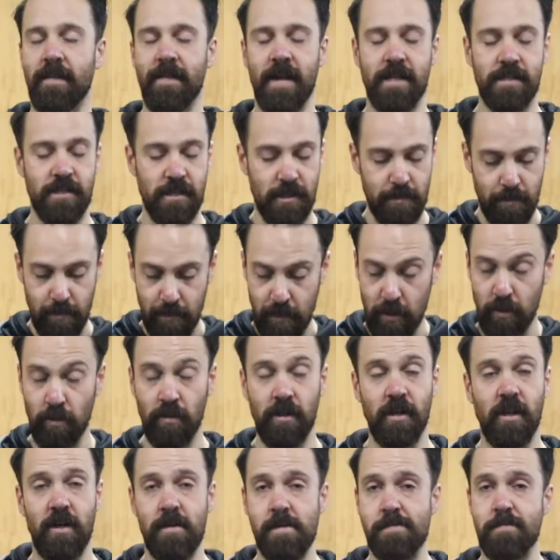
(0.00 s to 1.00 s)
and that's just
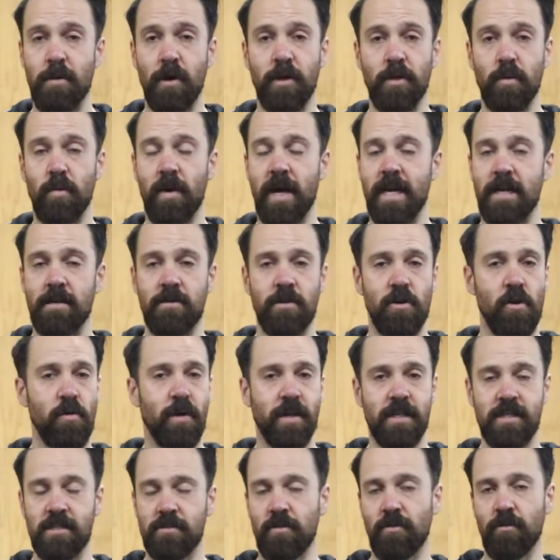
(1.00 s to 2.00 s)
purely gonna be body weight, no
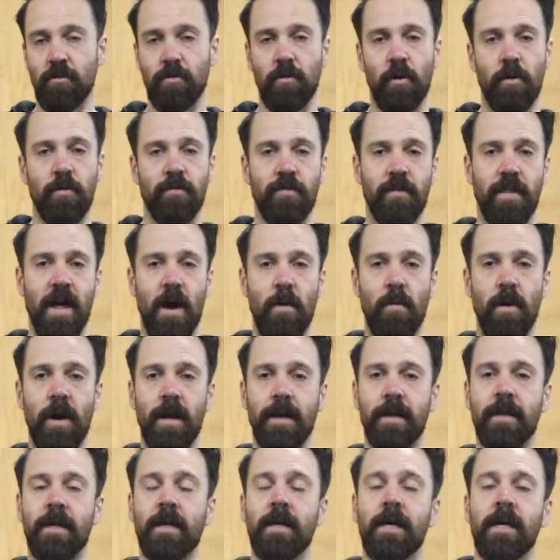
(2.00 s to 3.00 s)
external load for that
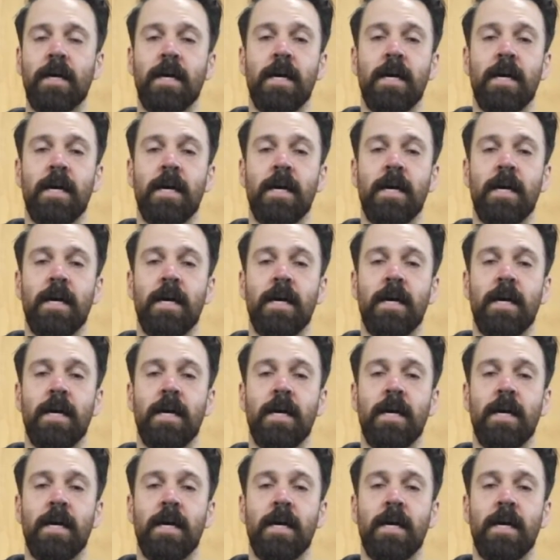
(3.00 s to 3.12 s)
one.